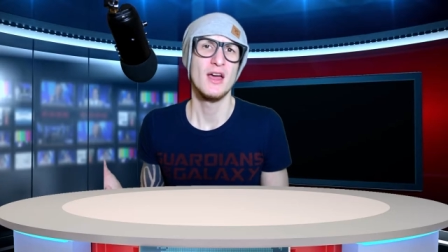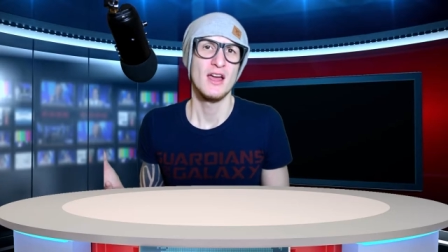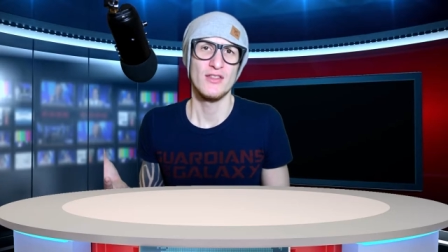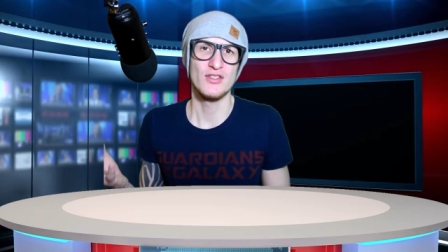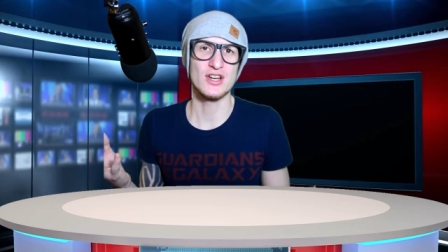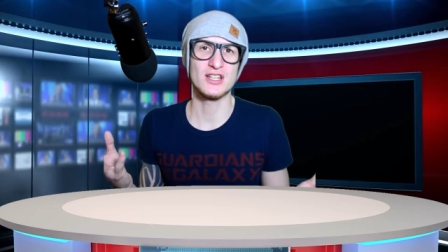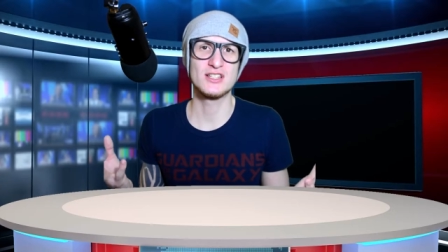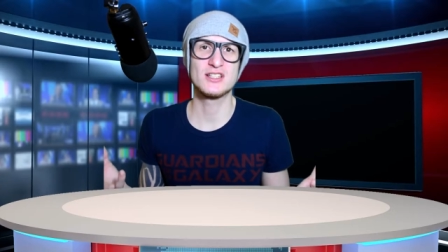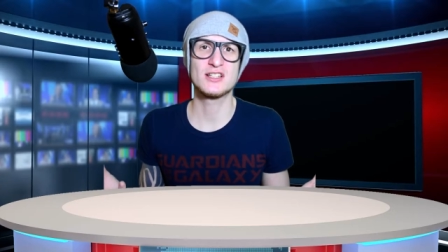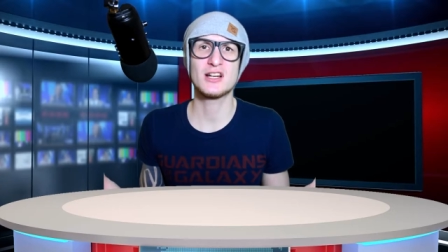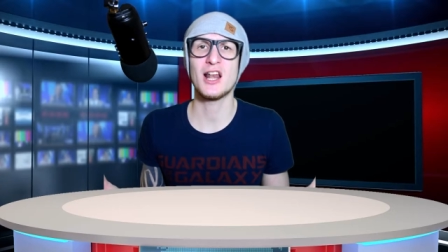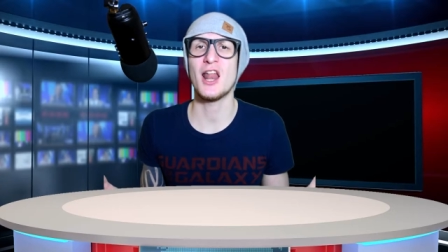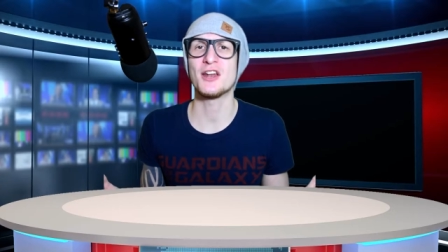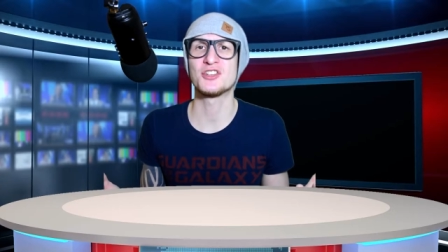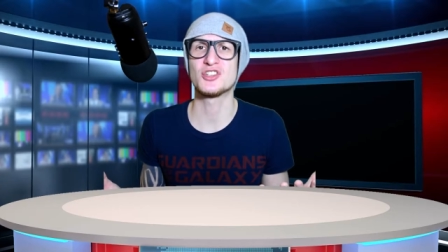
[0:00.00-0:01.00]
The
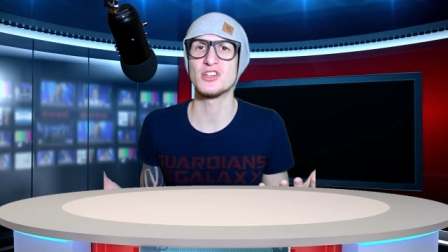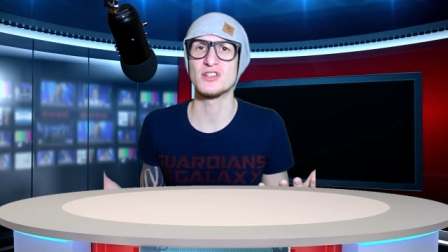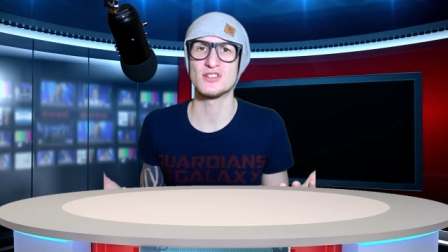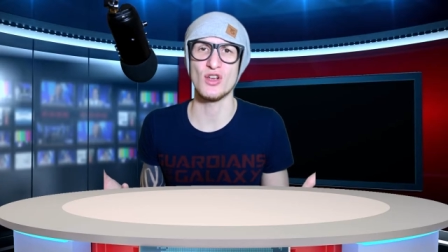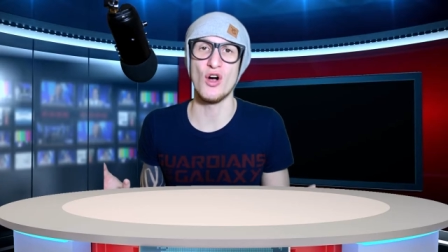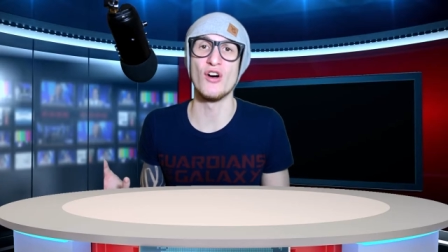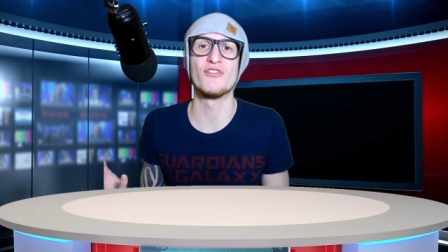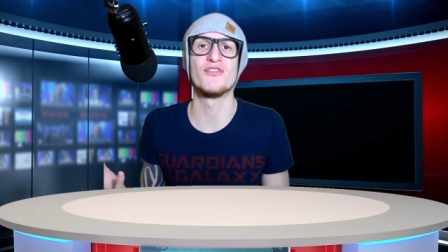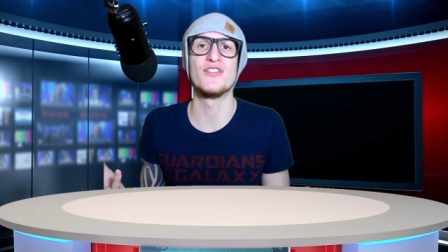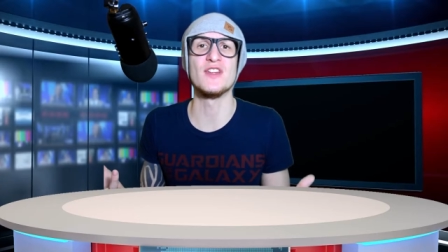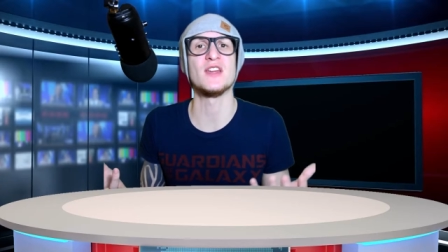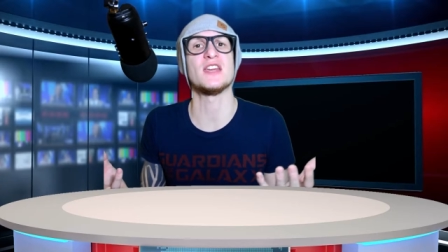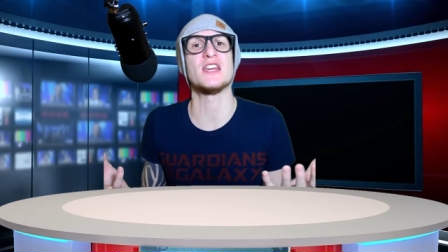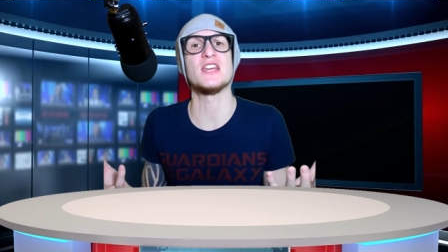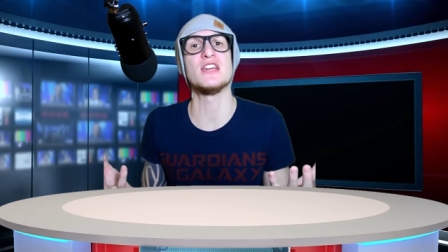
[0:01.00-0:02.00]
clutches of
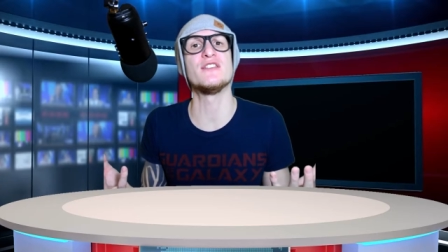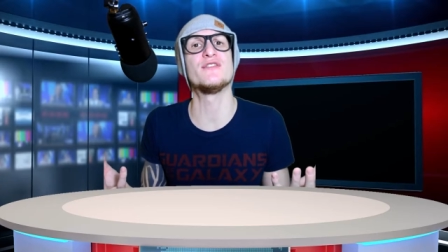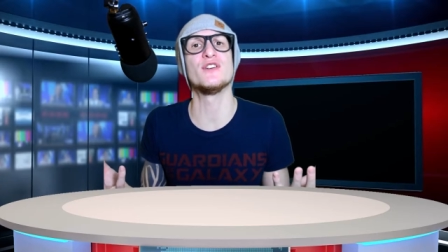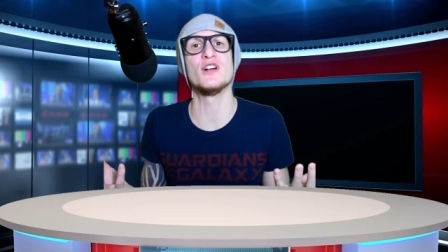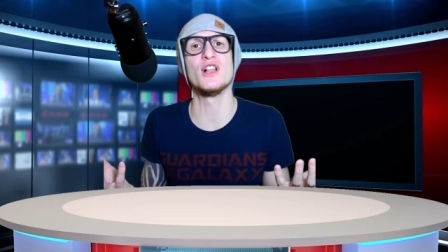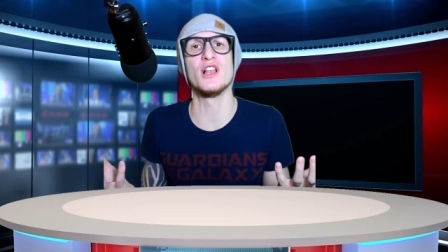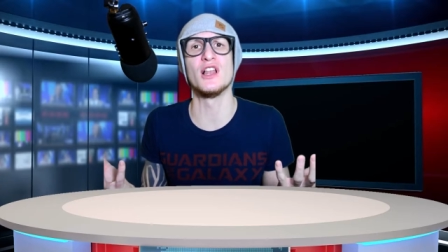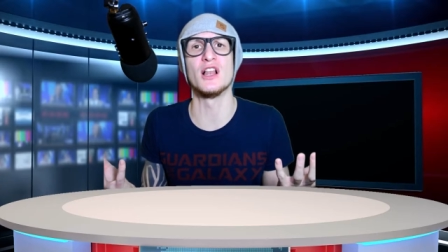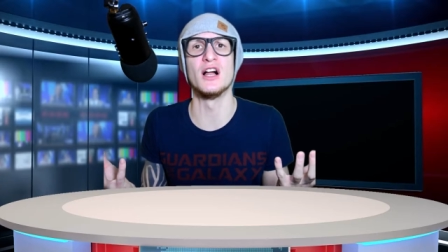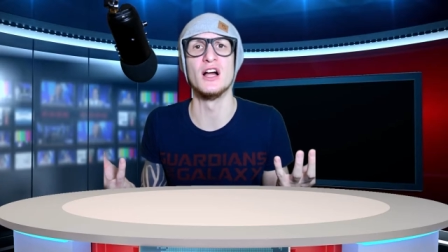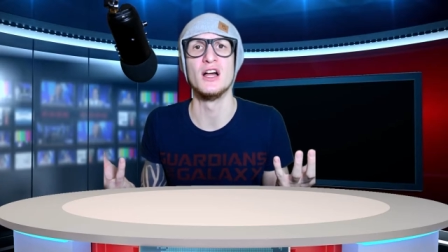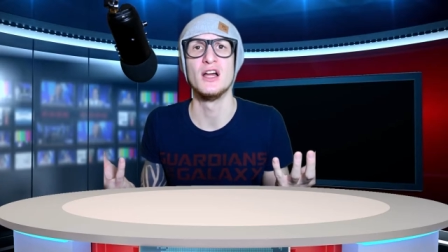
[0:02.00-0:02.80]
the evil.